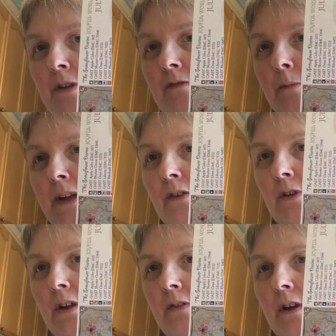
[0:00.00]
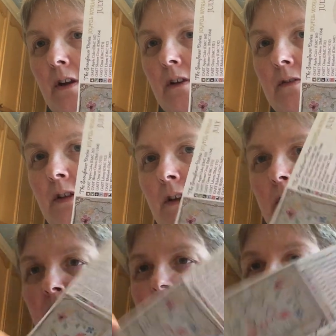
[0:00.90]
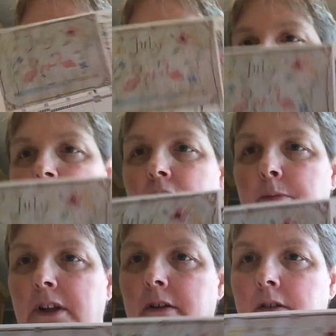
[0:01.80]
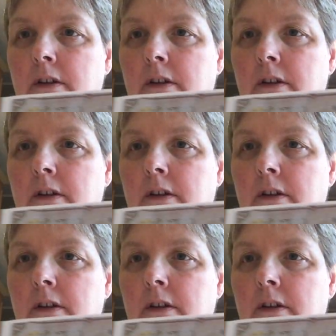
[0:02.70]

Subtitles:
flamingo down there. I guess I really should be